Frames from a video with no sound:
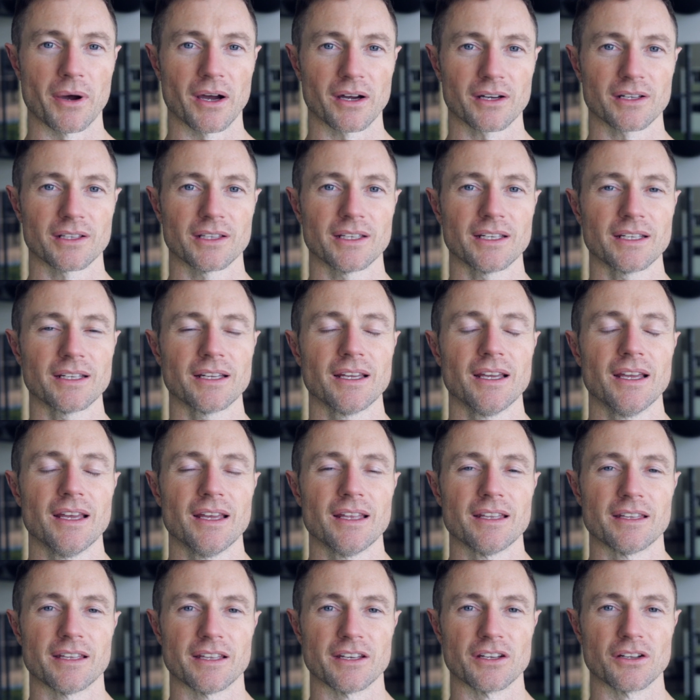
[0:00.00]
buckling,
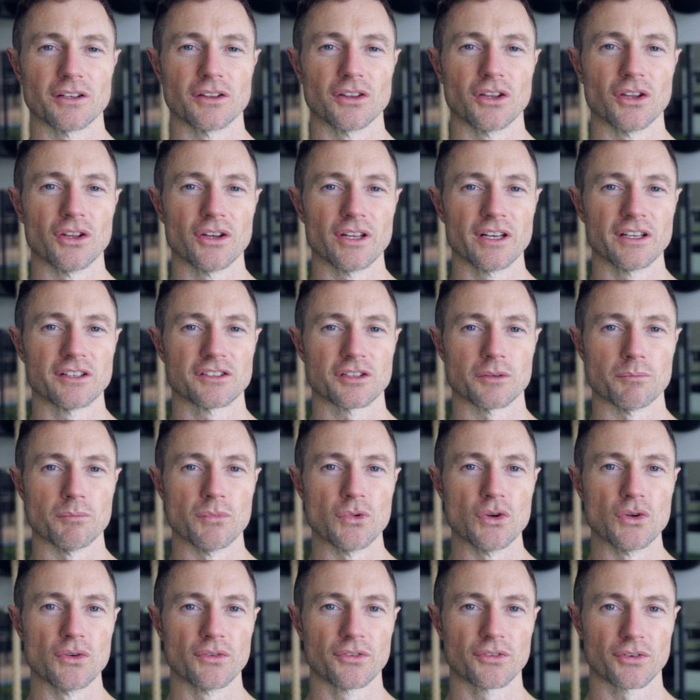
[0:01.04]
then you're learning to
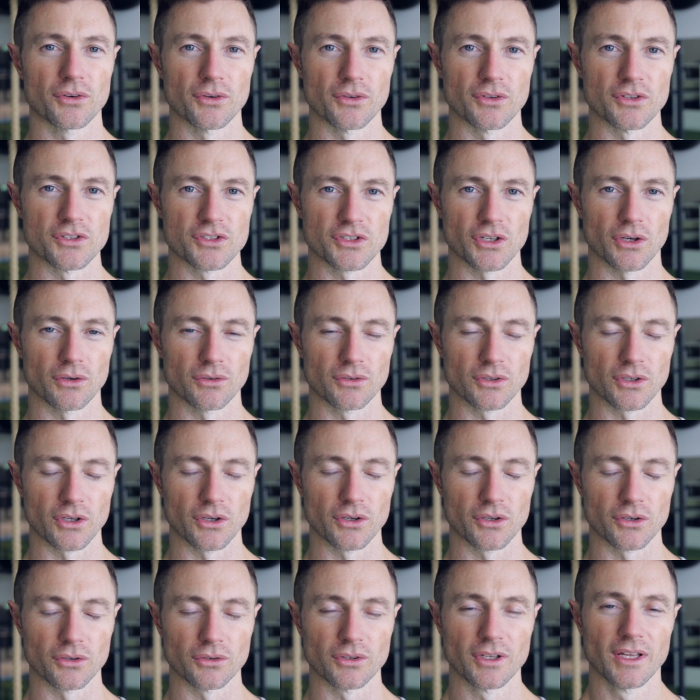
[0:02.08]
move through the shoulder
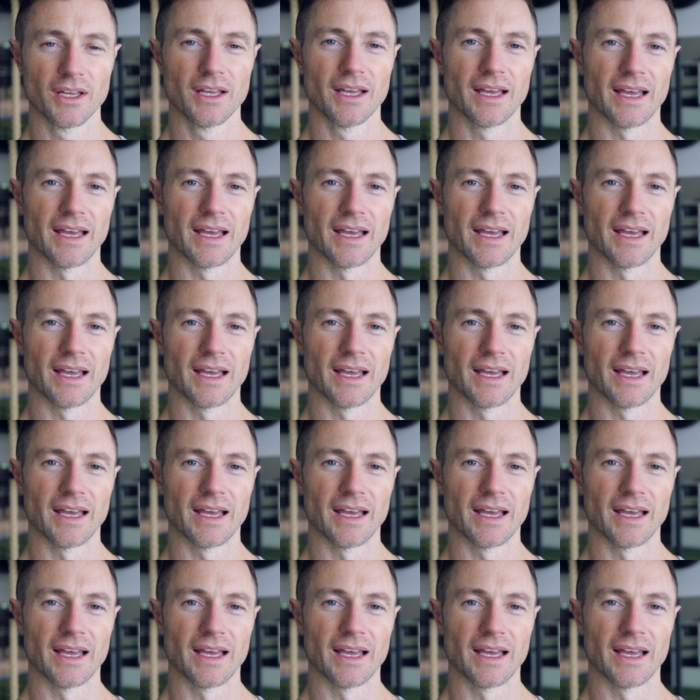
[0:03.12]
girdle